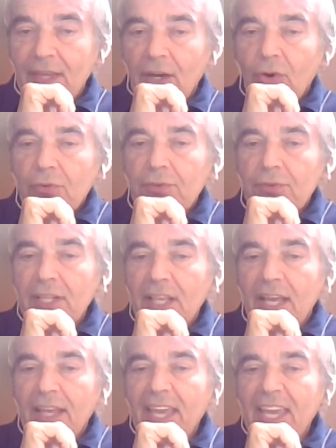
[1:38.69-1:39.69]
Or will
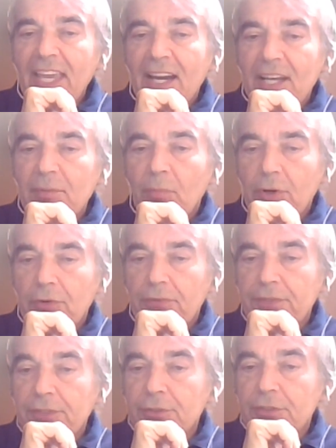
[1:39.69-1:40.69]
AI morph
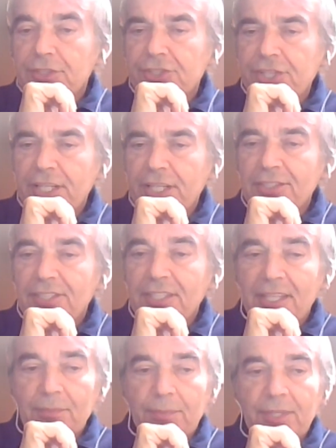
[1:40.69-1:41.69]
into Christianity
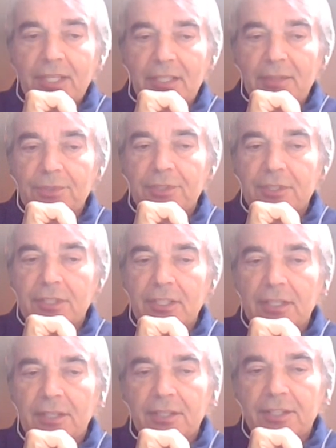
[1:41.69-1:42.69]
and become the
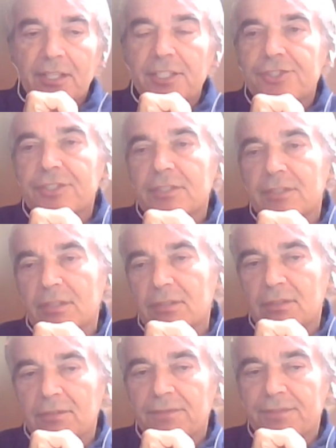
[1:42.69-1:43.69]
religion
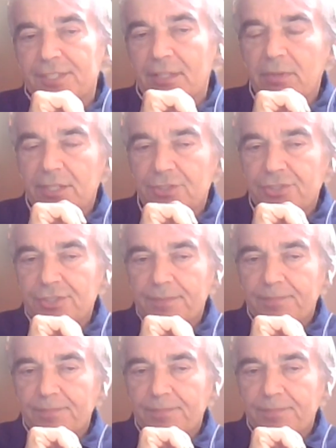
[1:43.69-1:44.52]
of salvation?